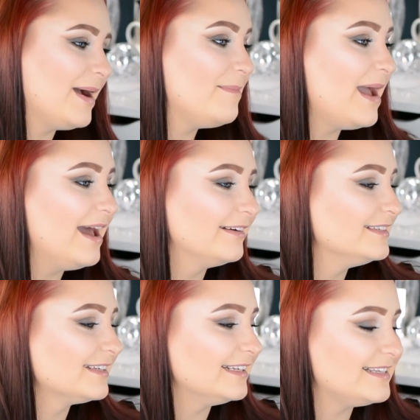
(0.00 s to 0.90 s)
My battery's
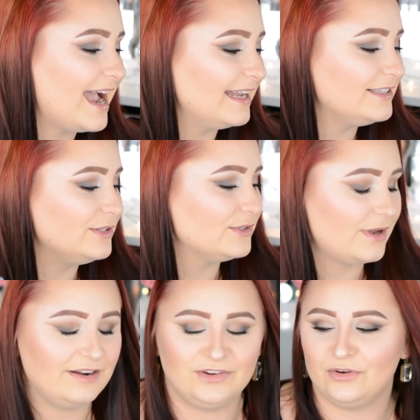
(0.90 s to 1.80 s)
gonna die too, so I
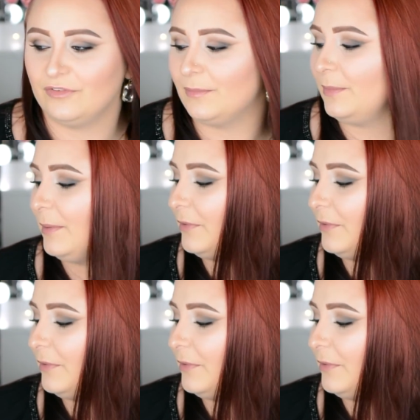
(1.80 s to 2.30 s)
don't even know if I'm gonna be able